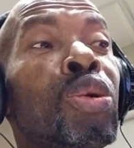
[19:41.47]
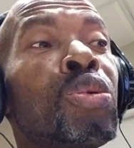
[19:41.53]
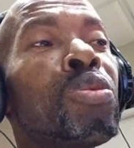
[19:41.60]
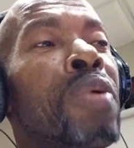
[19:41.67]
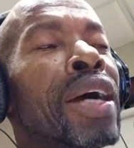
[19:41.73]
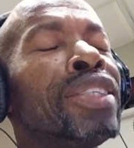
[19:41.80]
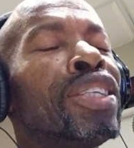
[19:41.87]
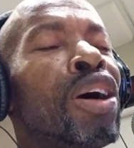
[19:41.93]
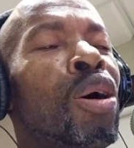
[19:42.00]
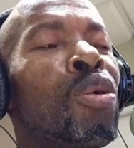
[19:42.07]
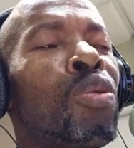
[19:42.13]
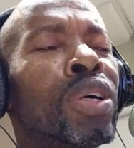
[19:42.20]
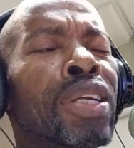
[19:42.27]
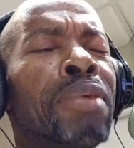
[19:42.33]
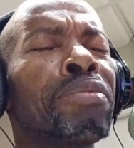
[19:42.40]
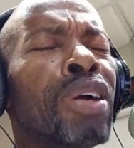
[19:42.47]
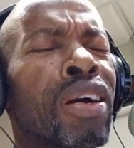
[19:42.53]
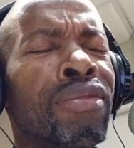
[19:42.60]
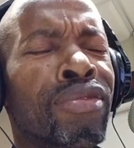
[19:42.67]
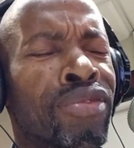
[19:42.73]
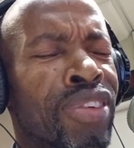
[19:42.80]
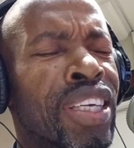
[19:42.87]
clue by now what I'm
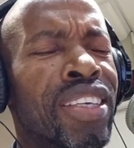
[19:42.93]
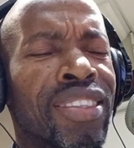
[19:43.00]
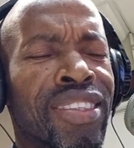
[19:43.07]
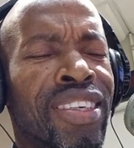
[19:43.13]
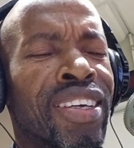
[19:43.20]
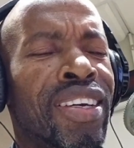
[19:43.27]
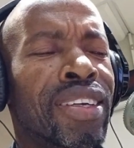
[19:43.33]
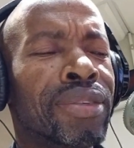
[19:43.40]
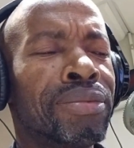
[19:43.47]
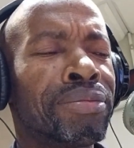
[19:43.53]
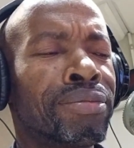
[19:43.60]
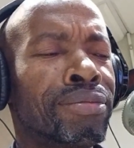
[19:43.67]
conveying here.